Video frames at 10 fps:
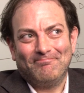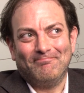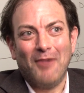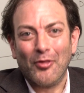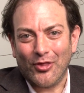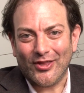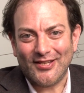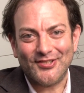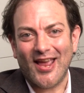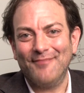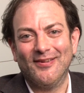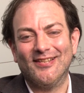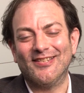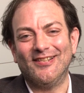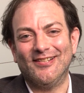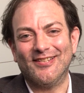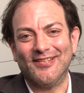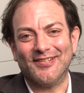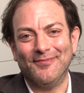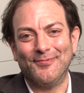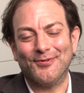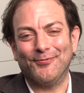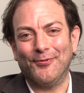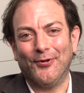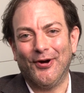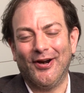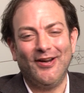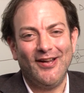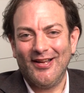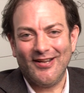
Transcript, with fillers: monthly statements, there are systems for